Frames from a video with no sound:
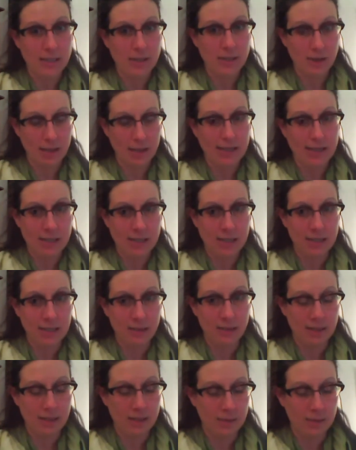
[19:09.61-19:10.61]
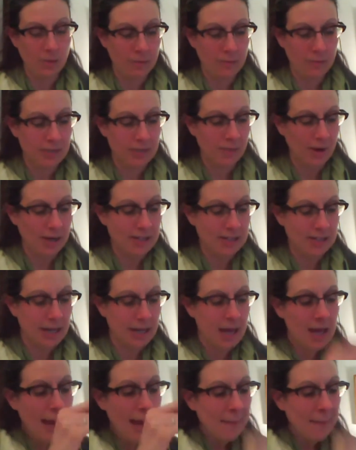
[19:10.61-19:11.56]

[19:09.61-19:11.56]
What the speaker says: So that's it wouldn't be surprising.